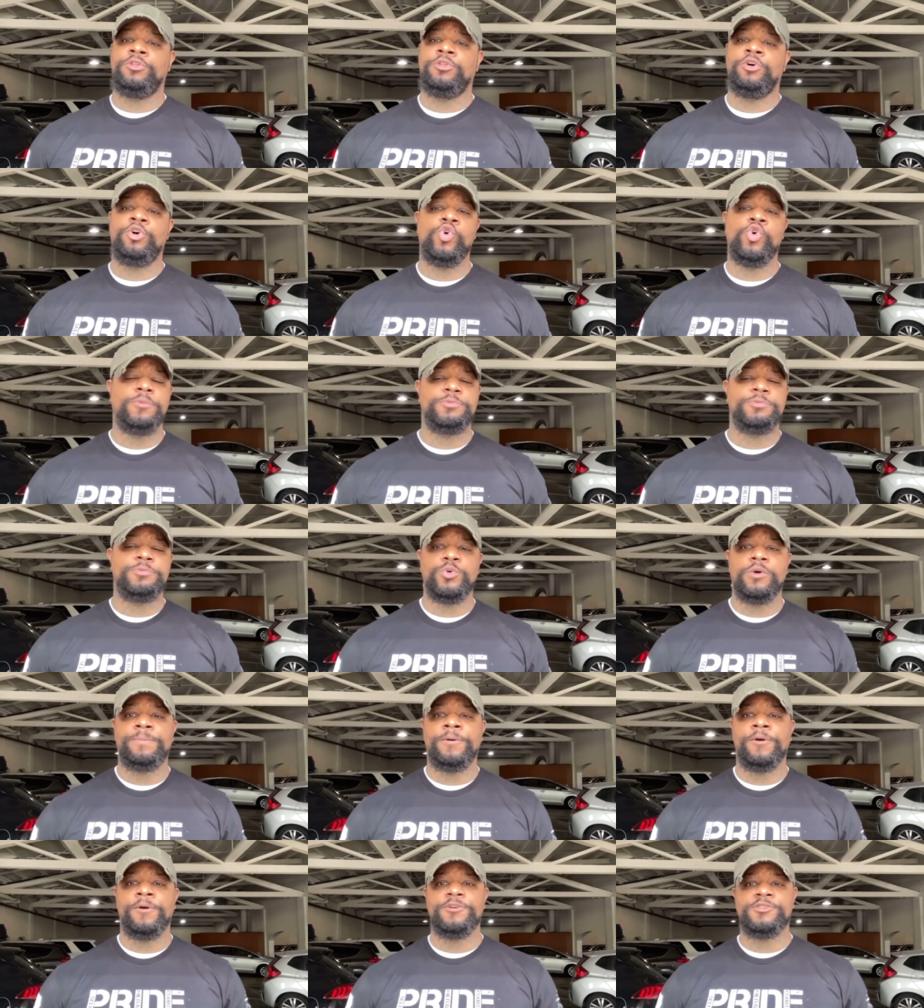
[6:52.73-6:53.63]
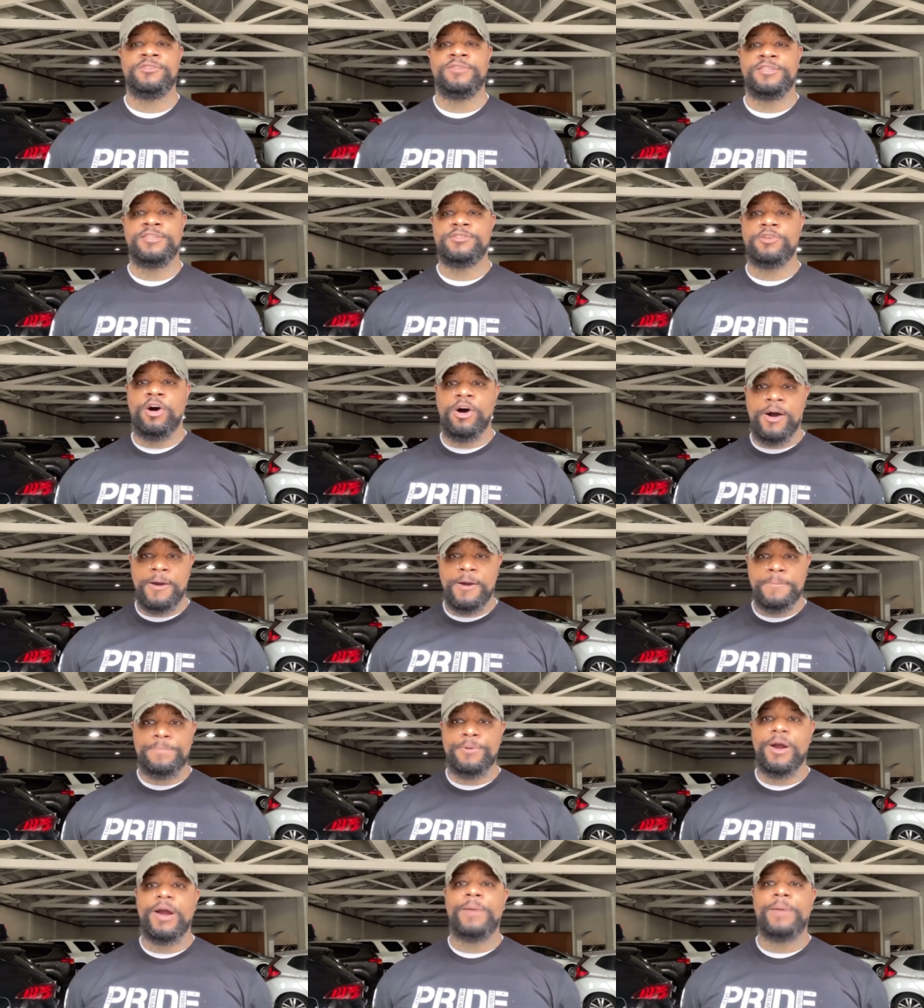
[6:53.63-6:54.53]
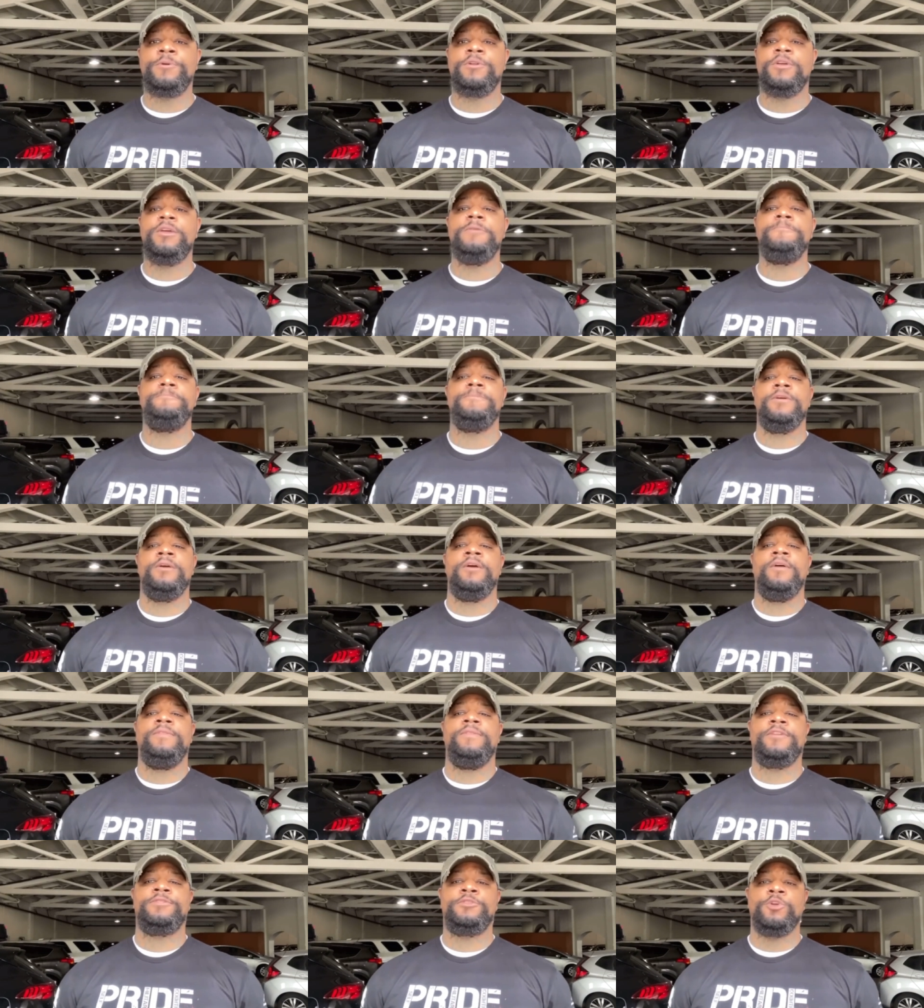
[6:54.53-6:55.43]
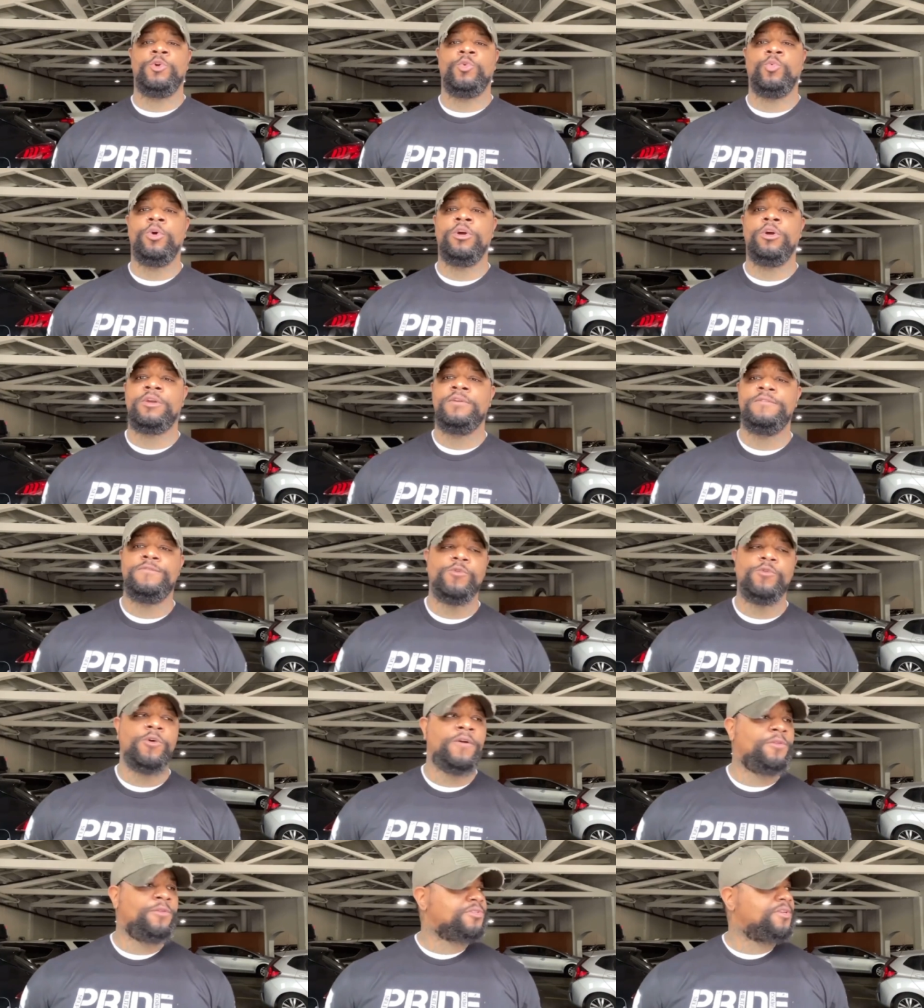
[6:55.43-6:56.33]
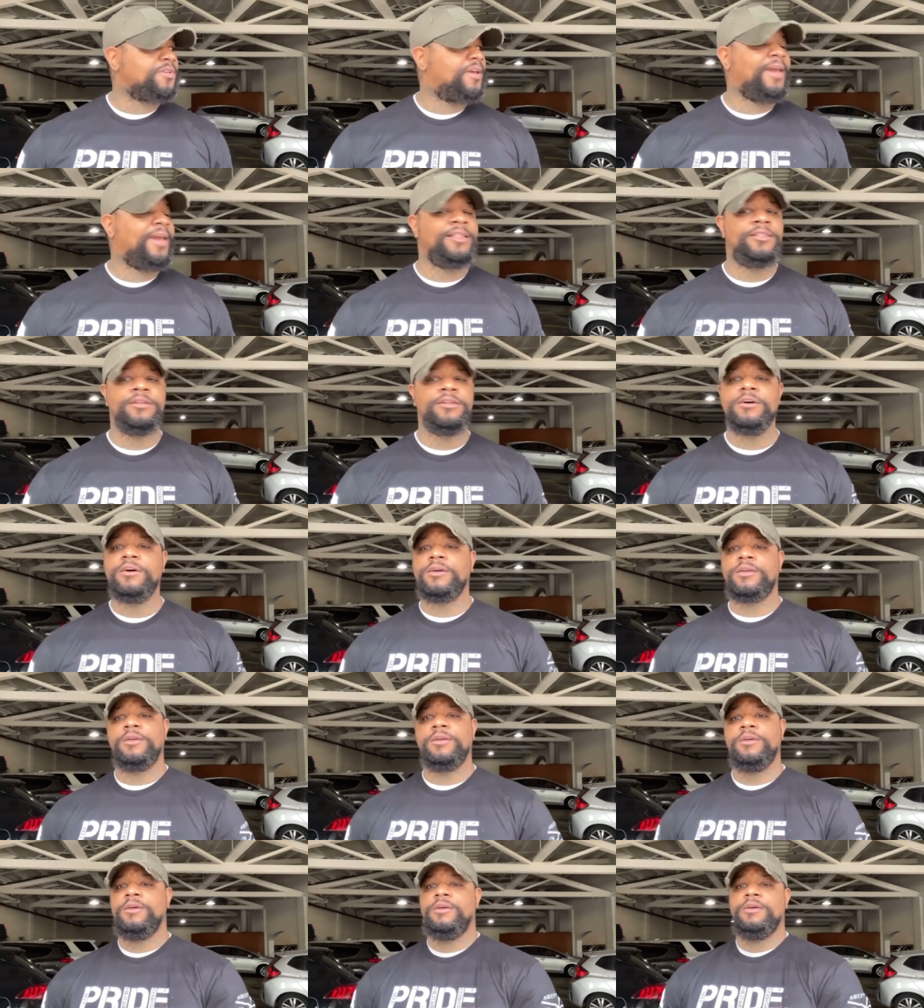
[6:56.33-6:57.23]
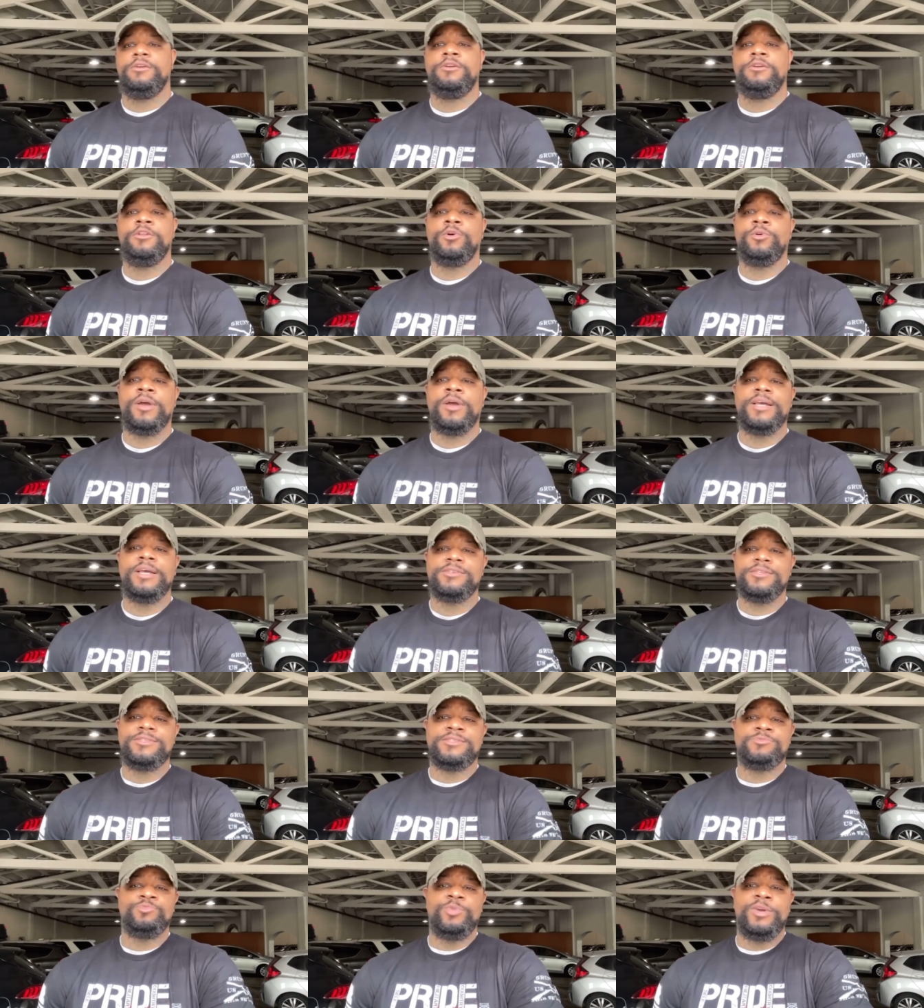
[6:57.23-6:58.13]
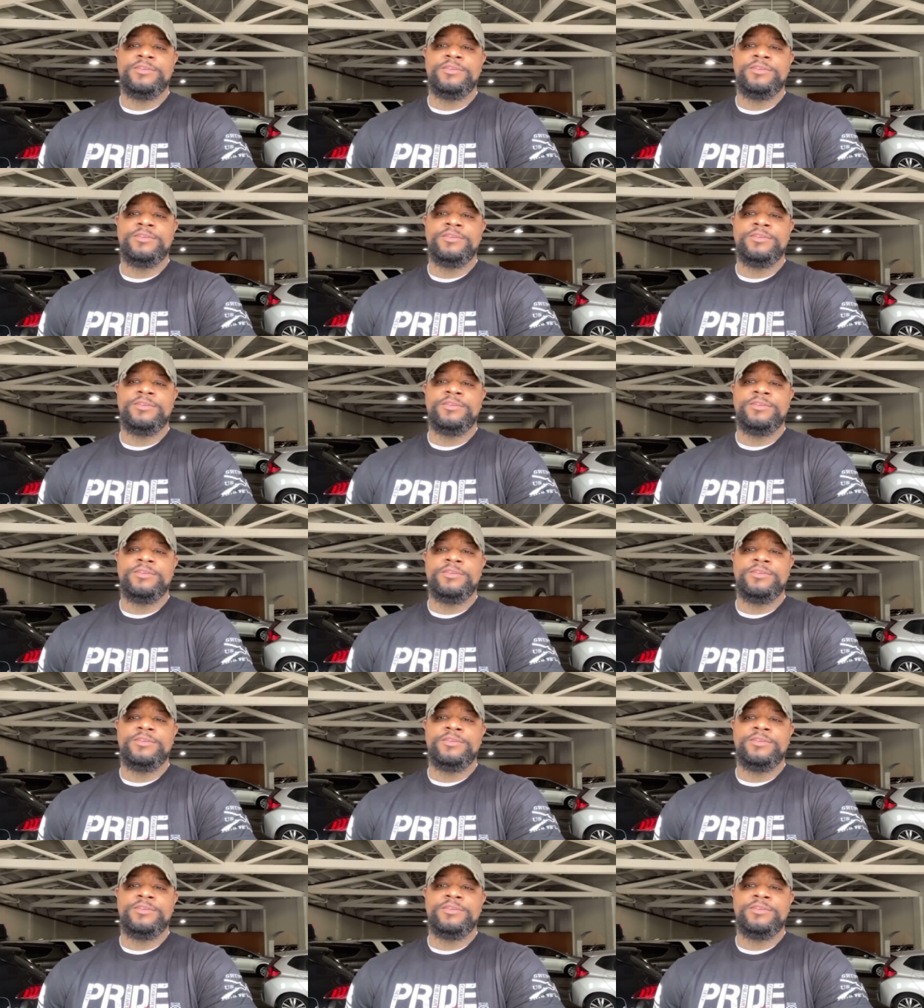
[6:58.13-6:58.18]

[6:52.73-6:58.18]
They'll go up to a person that's on property that they're working for and they'll say, hey, look, you know, guys, listen, we can